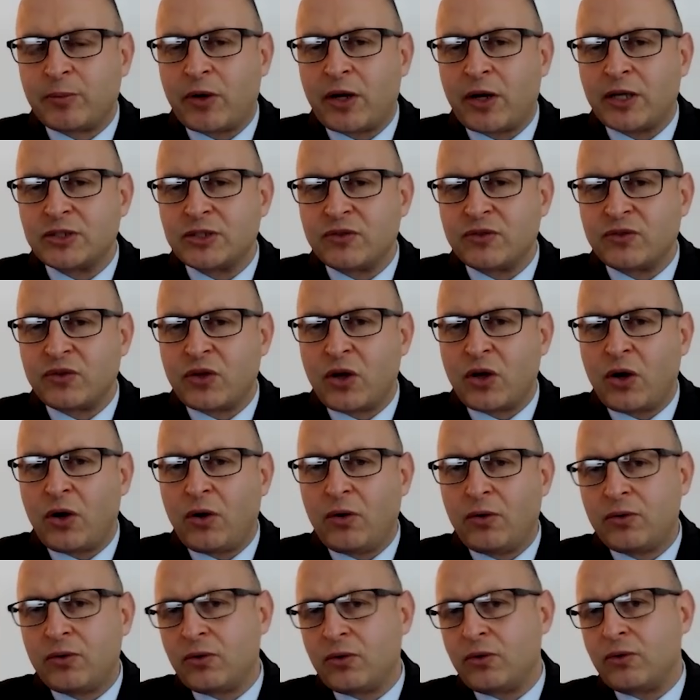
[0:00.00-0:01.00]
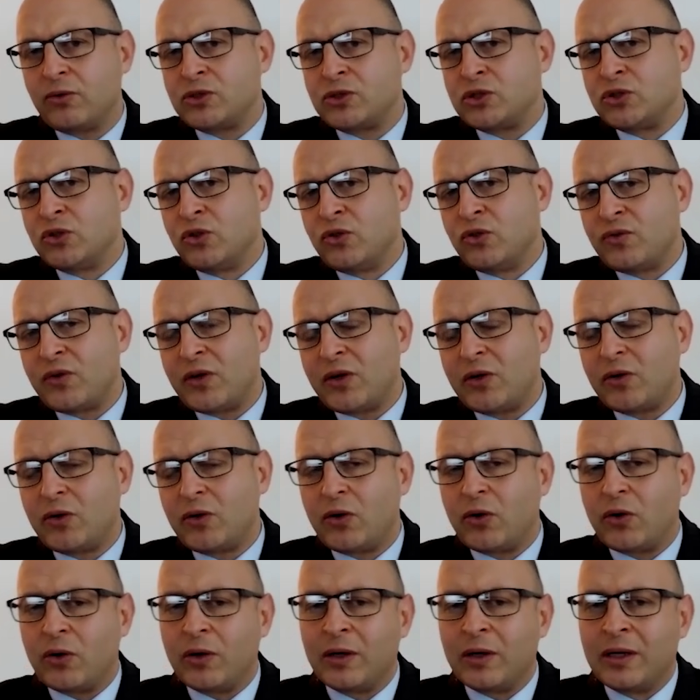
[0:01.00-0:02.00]
price of gold or silver
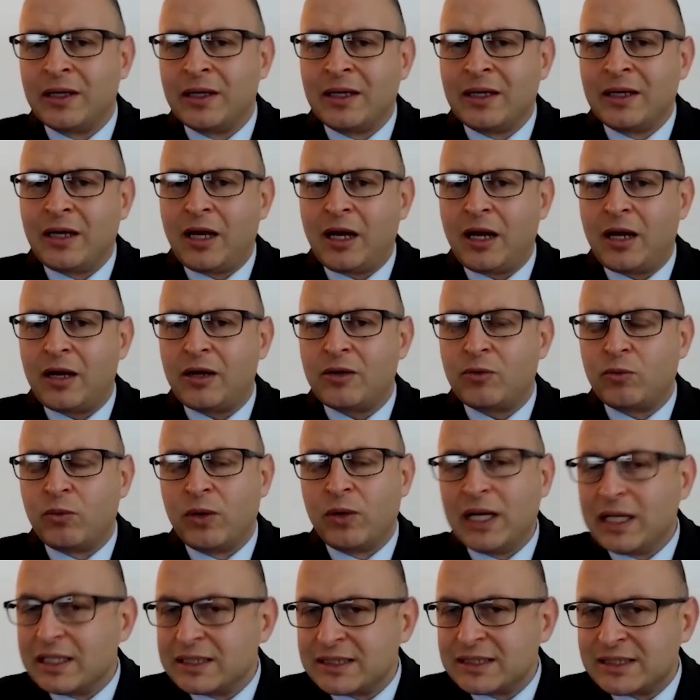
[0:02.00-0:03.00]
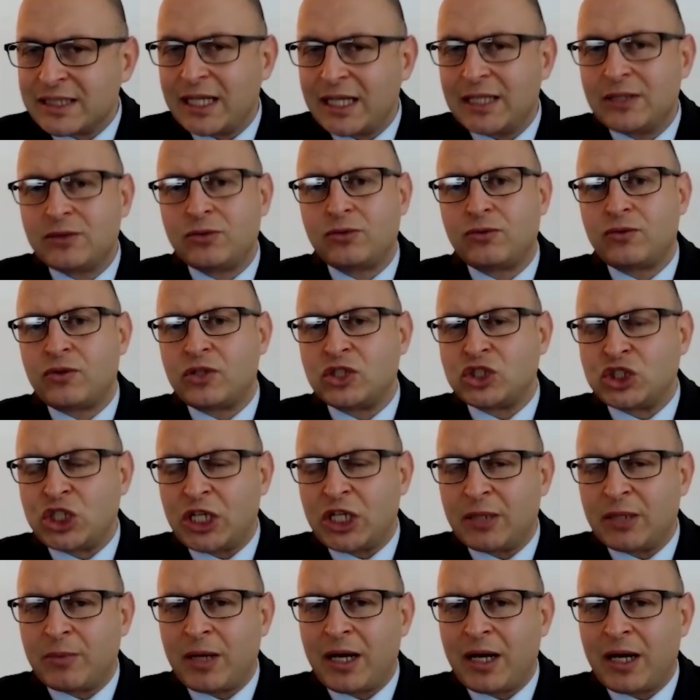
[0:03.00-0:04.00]
or real estate or the
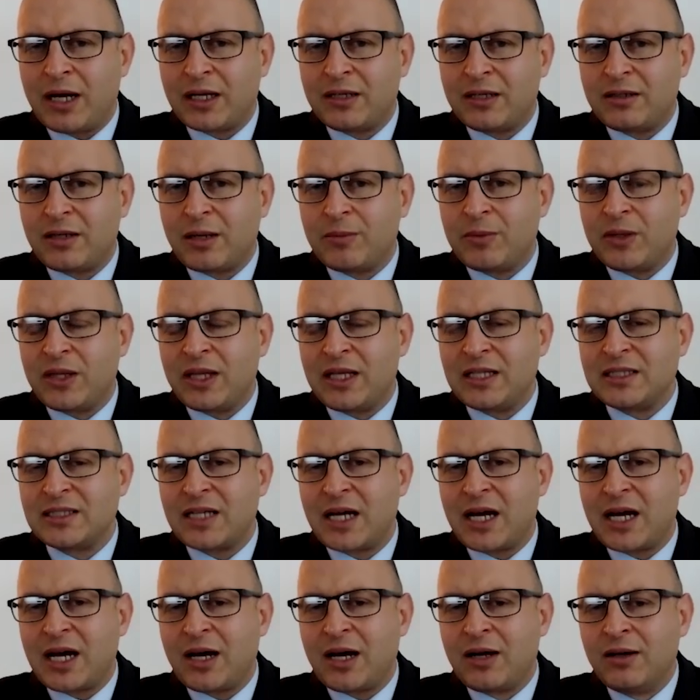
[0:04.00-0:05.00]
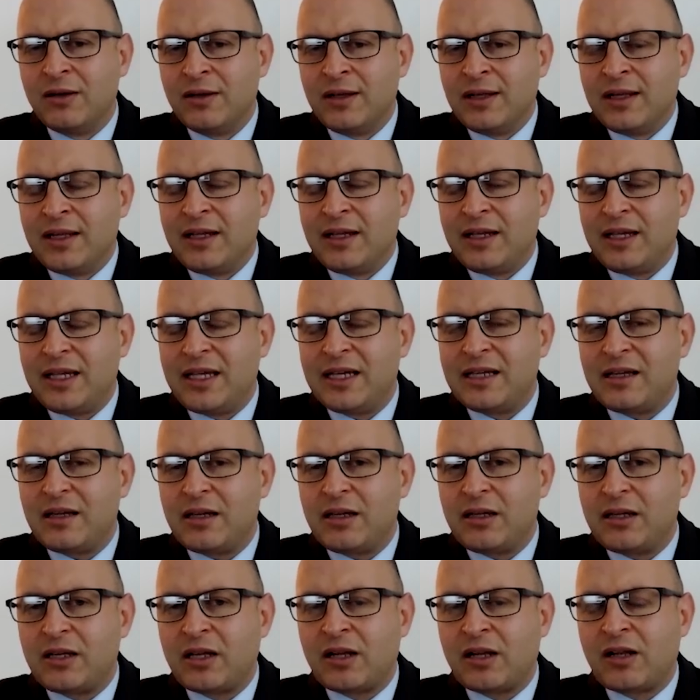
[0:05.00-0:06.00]
share market, I mean, these are
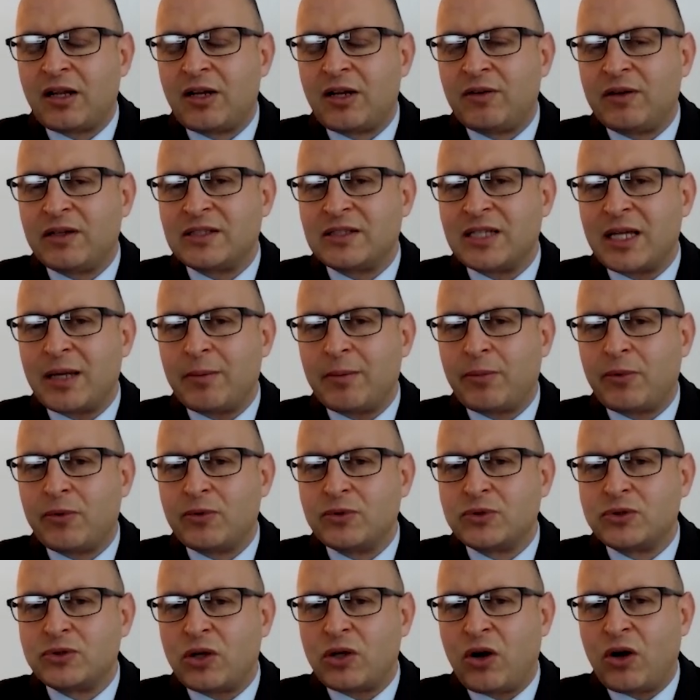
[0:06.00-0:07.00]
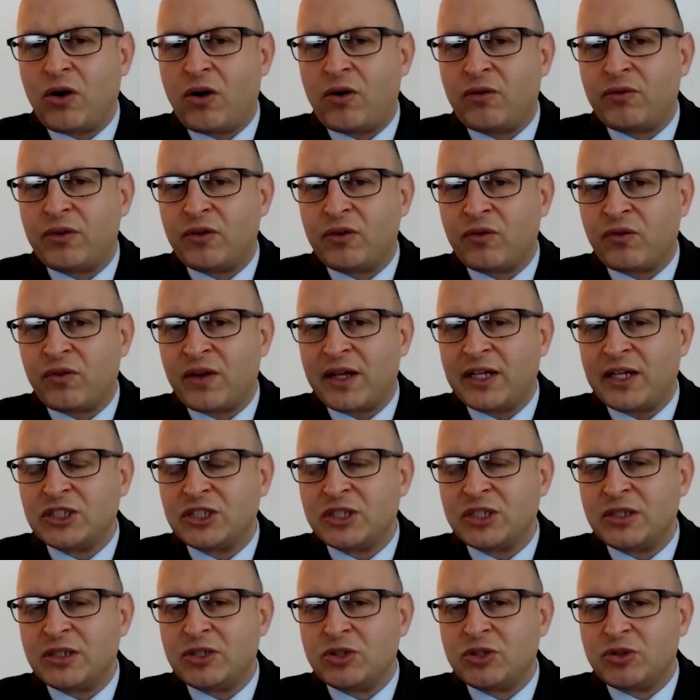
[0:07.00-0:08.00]
clear examples of
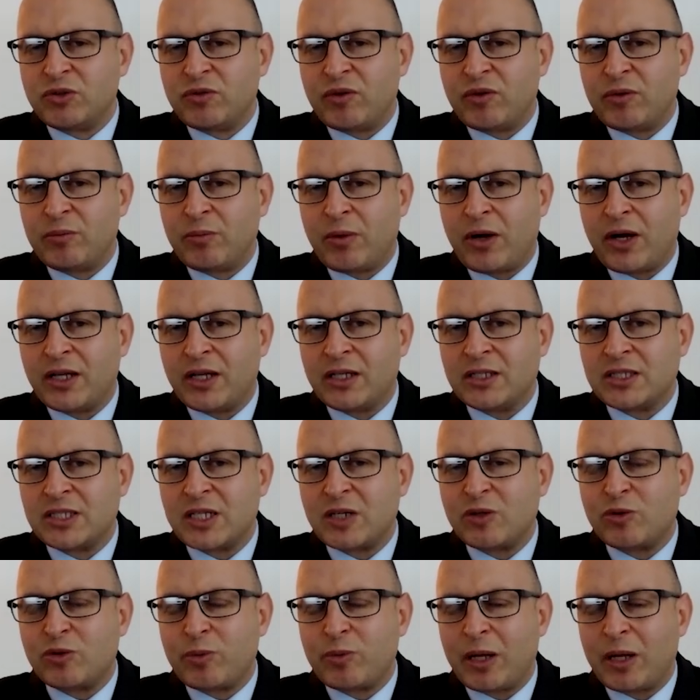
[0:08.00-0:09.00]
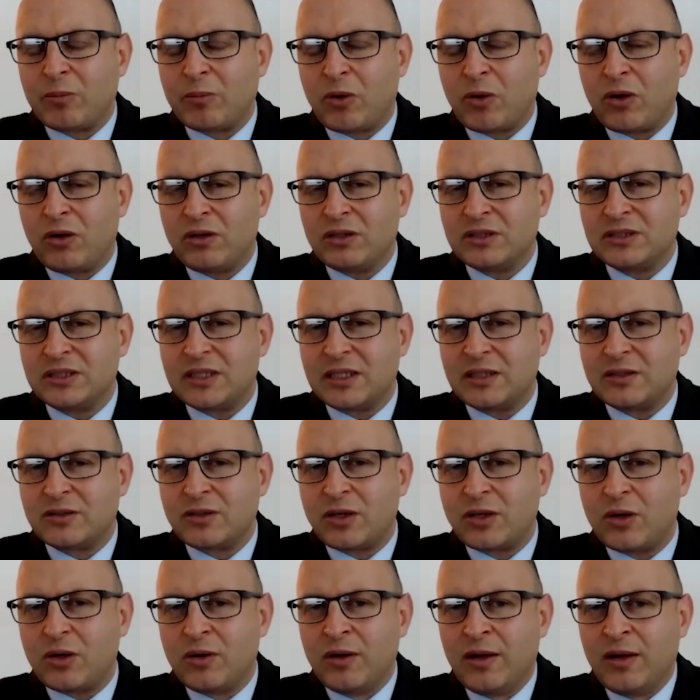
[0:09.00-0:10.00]
inflation driven by central bank policy.
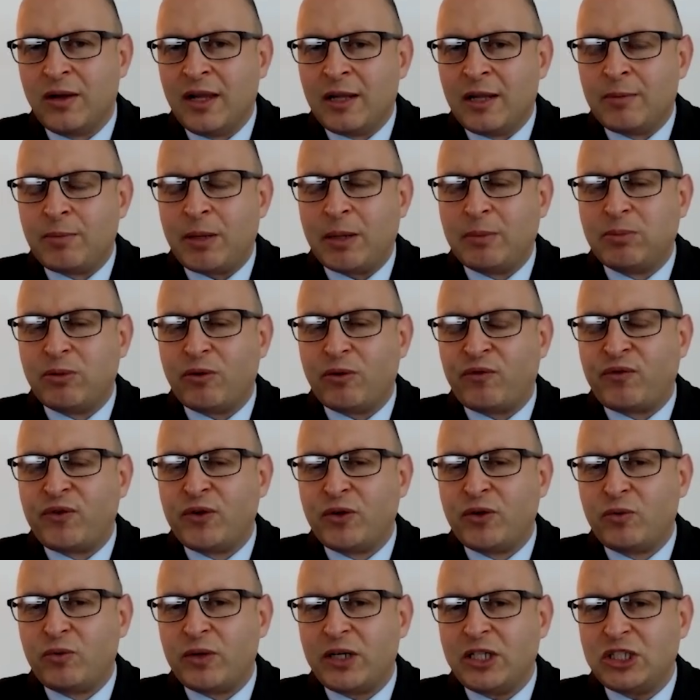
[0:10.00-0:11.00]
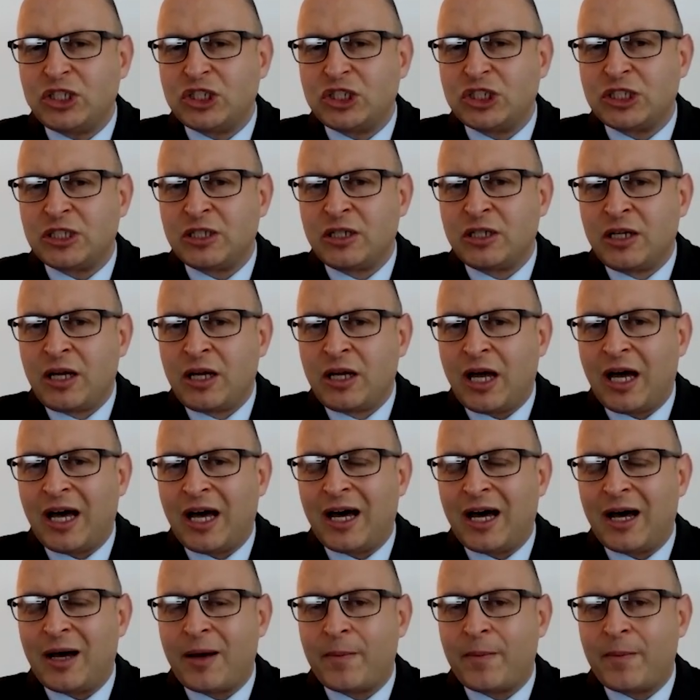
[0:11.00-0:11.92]
So people feel rich, but